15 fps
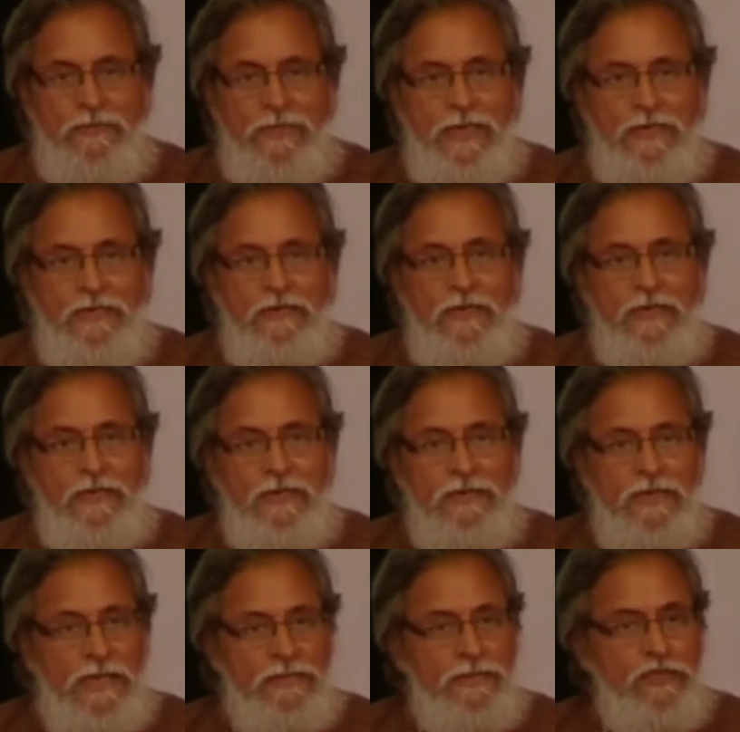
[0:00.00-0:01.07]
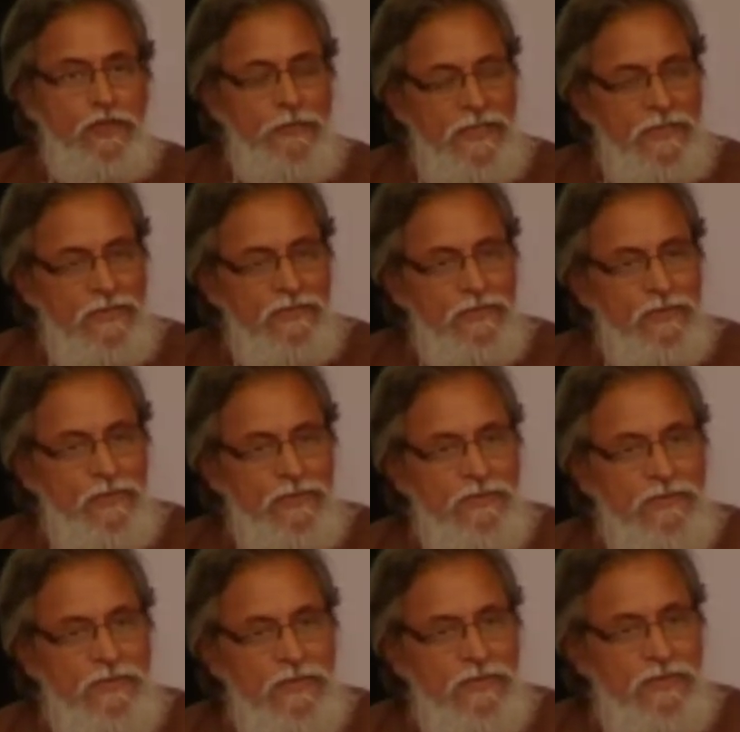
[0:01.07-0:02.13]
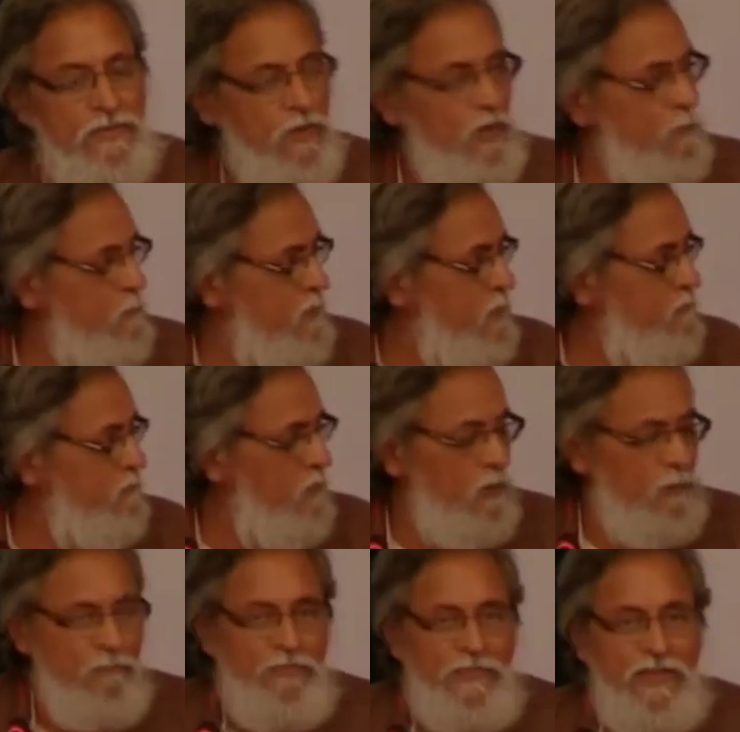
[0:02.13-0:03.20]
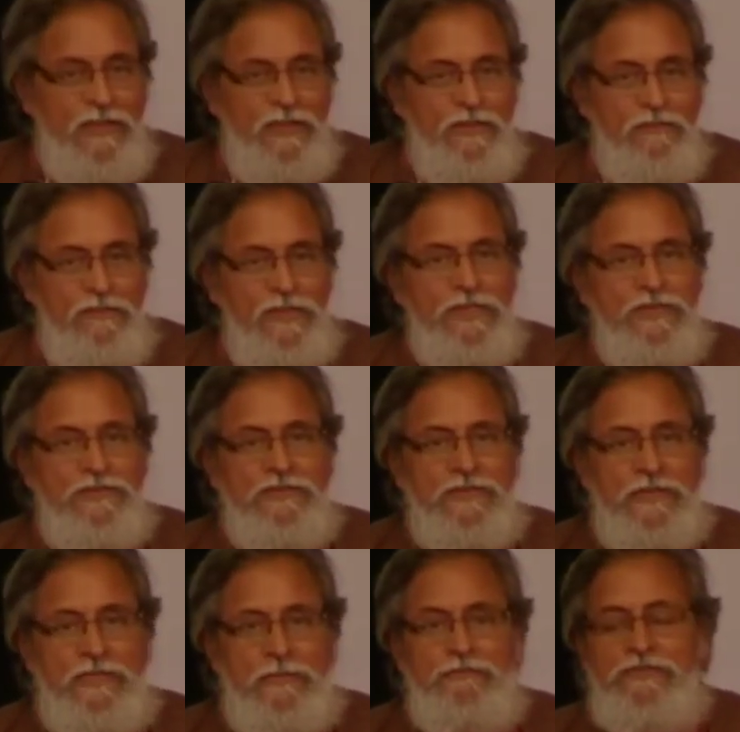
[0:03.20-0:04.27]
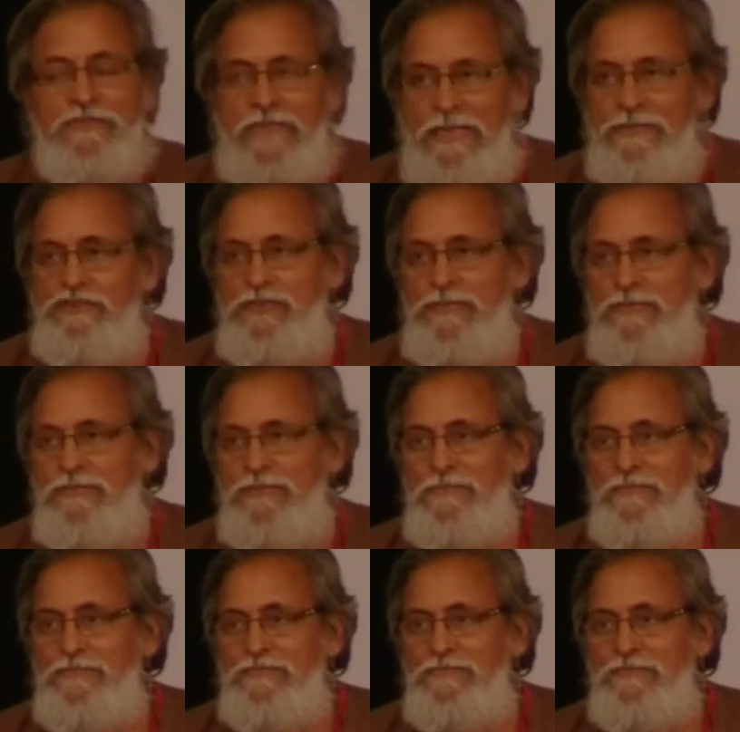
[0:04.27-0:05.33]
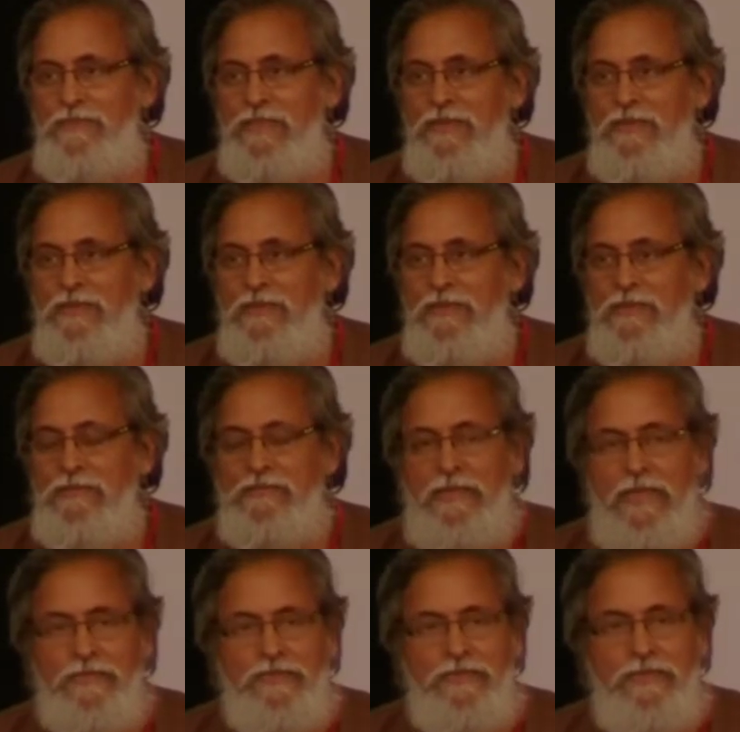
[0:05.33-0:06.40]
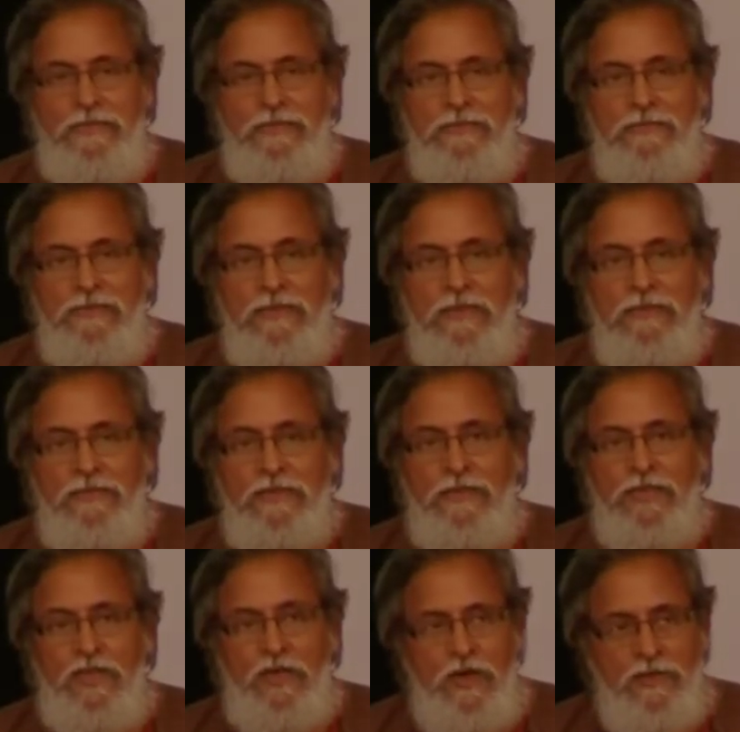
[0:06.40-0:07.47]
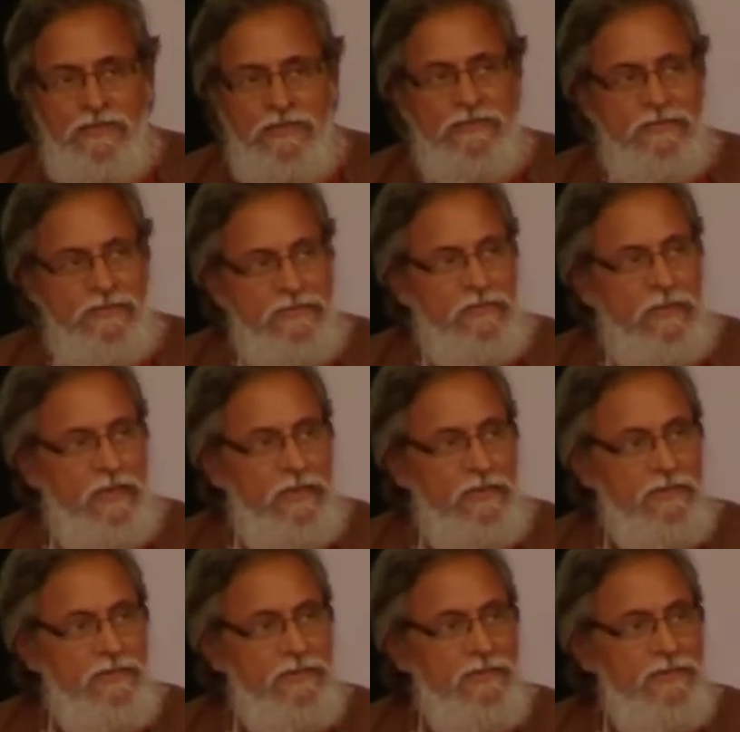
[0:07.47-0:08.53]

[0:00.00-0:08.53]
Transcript: where neither domain is known nor platform, we need to set up sanctuaries. In sanctuaries, the chaos is inside